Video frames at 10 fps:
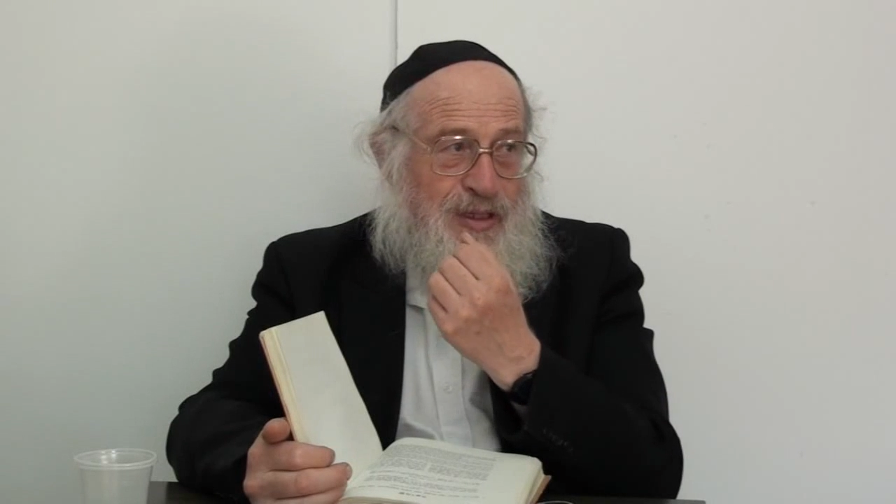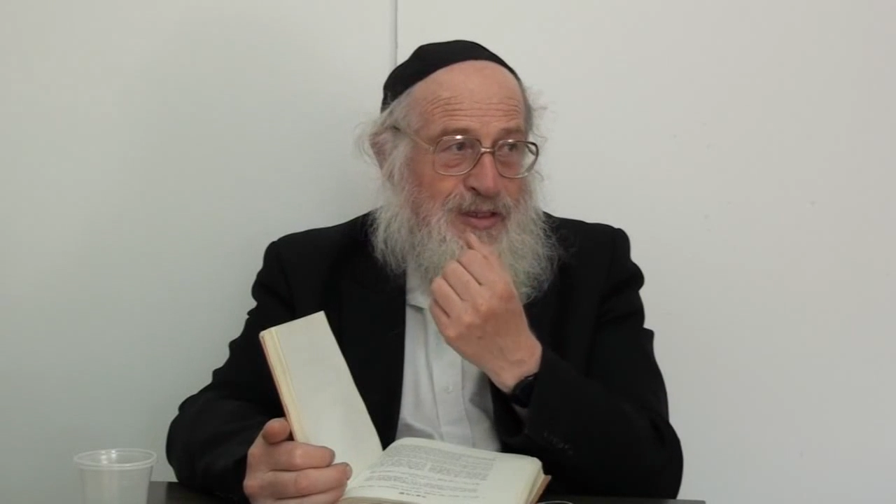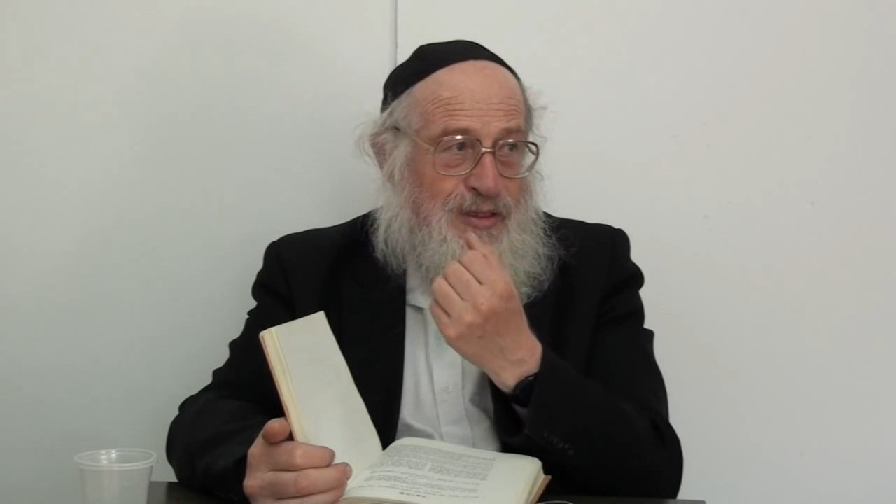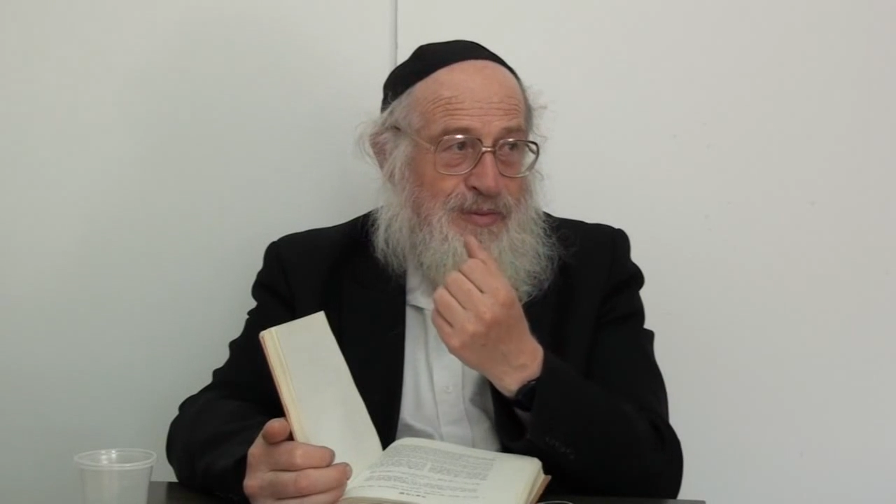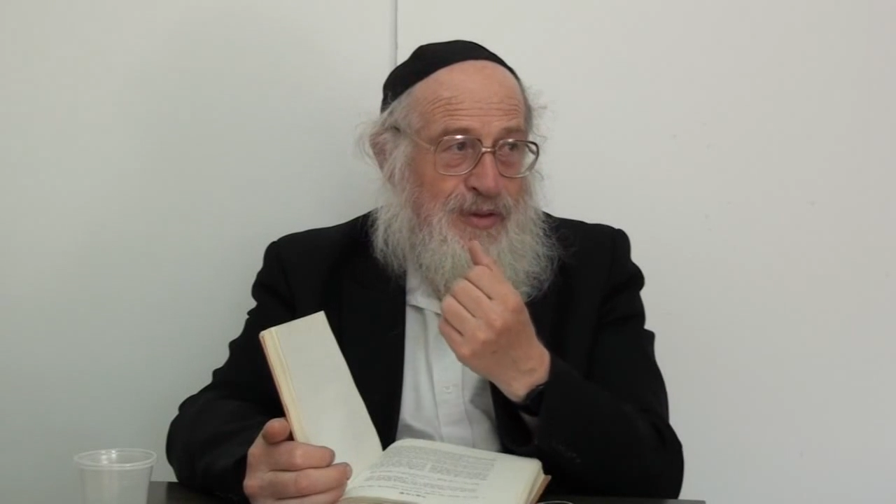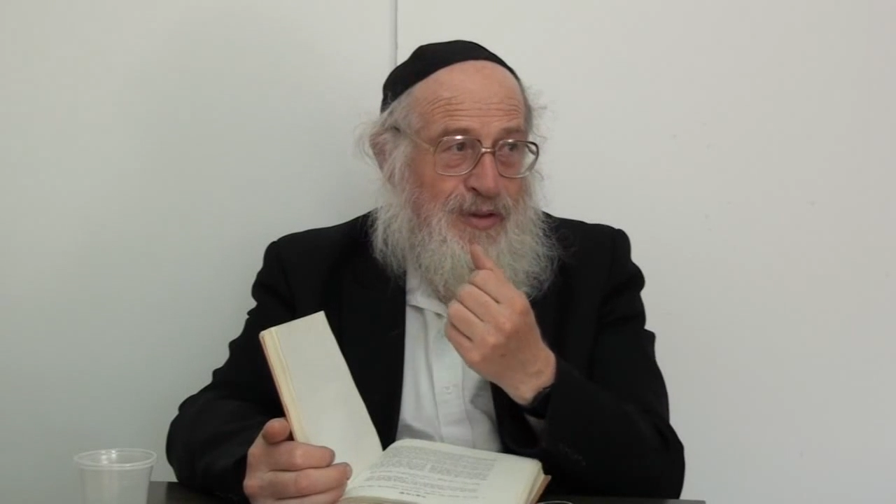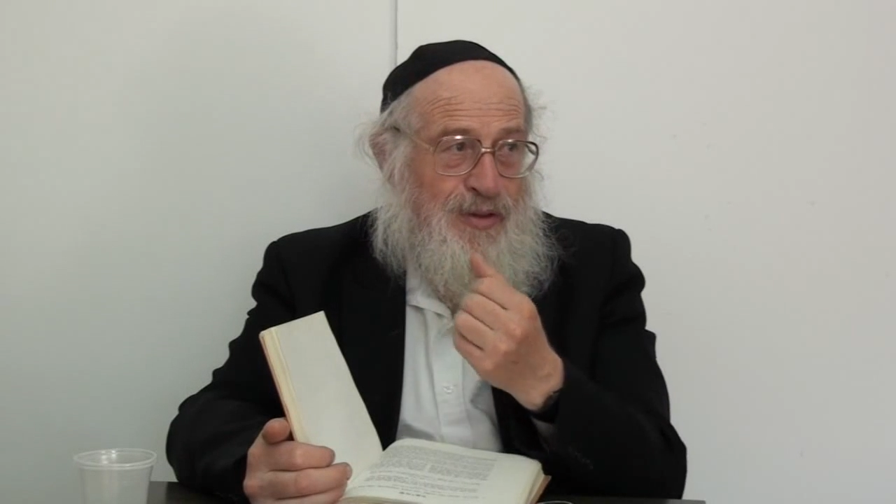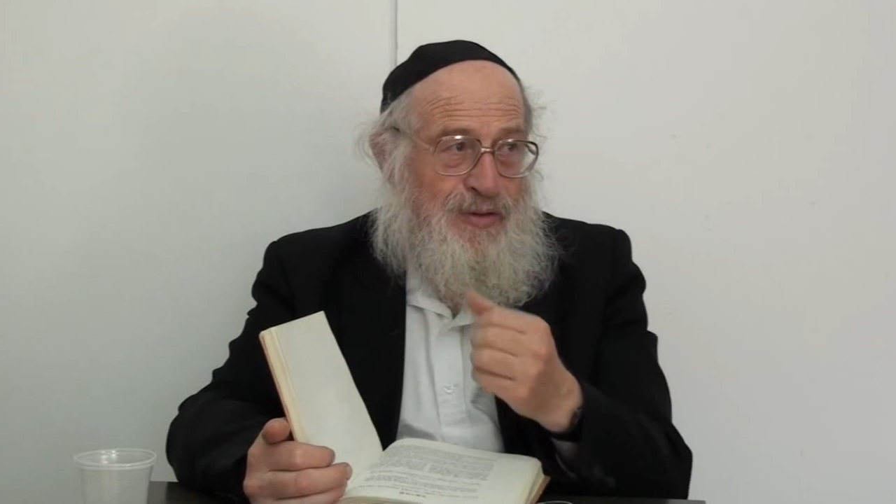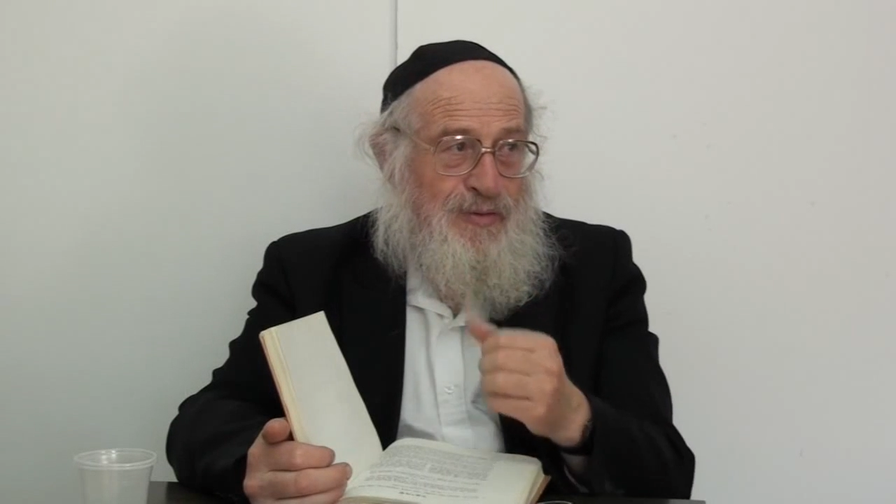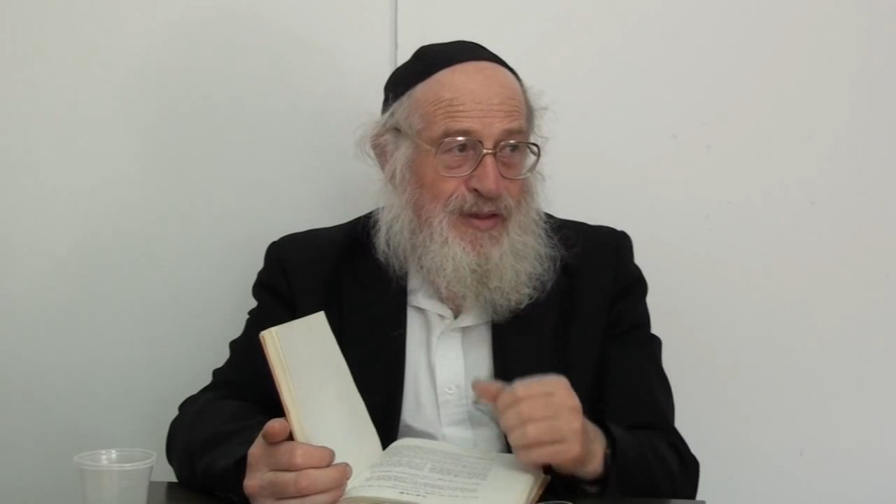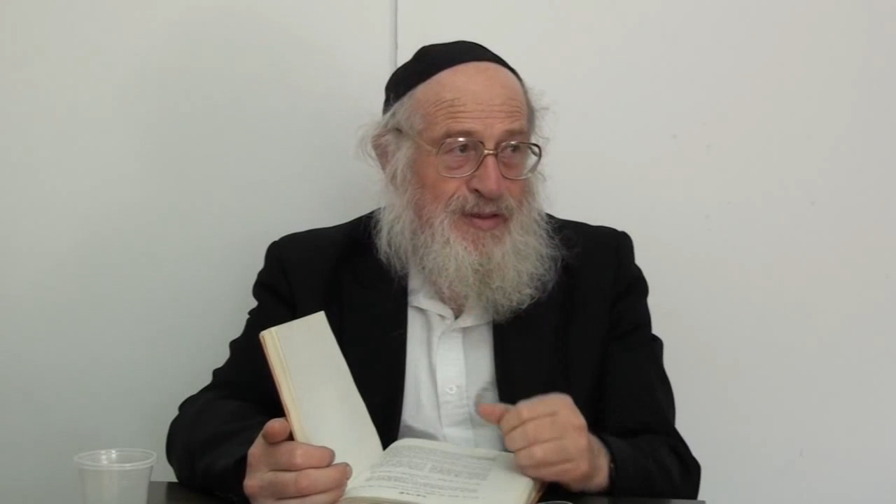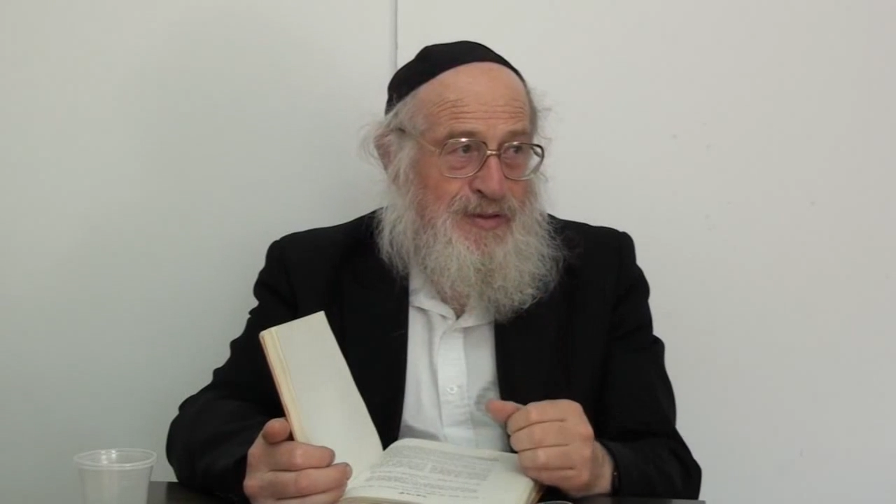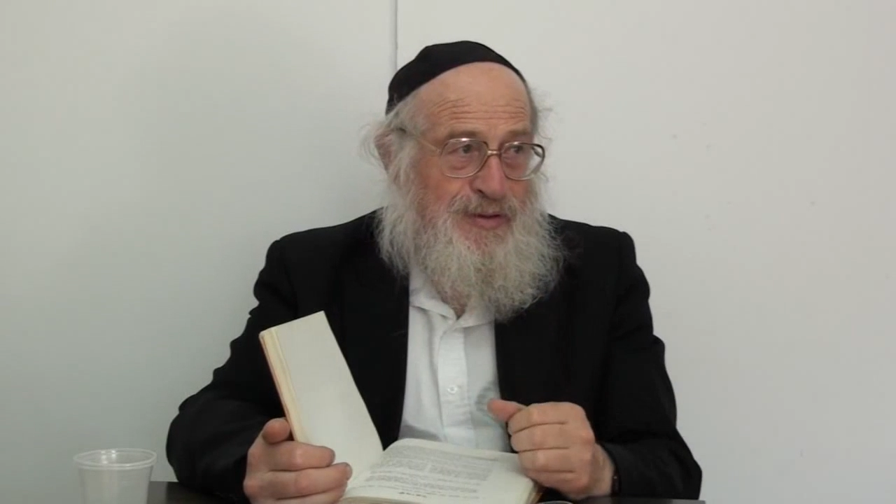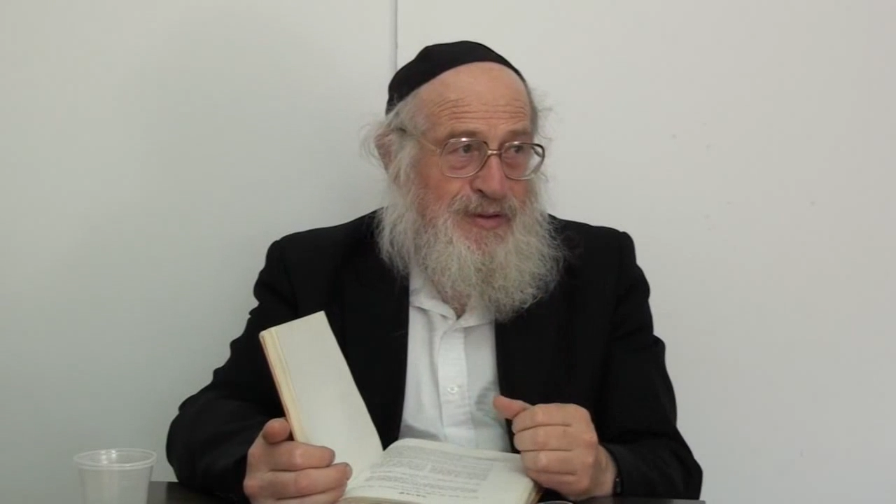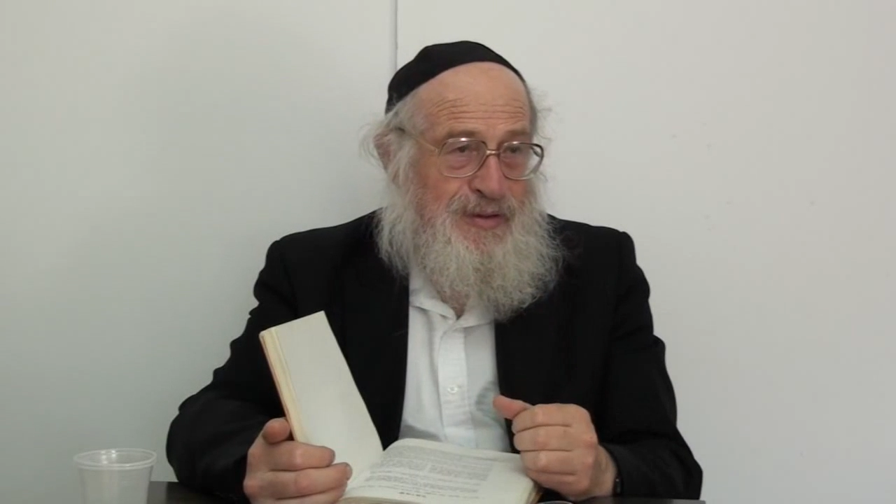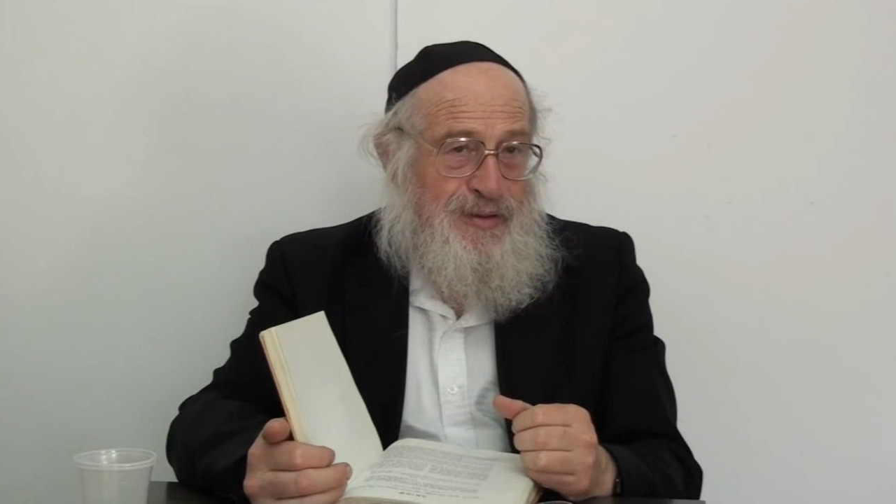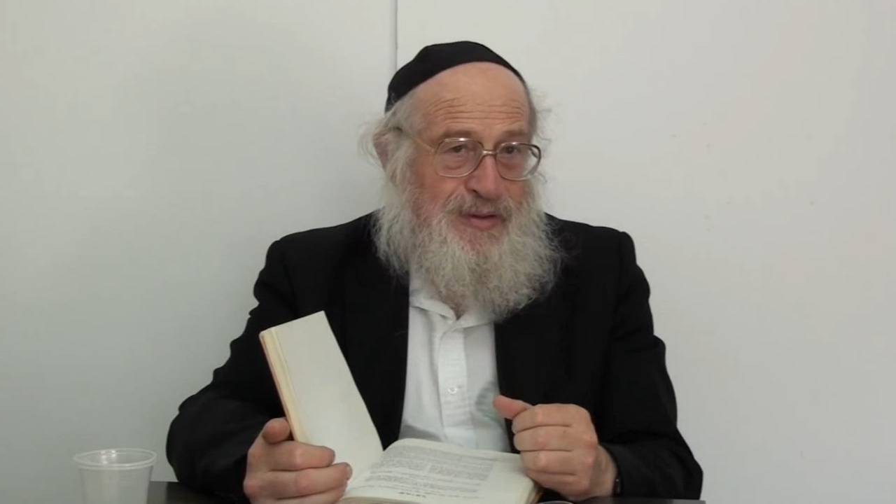Egypt, how long was it?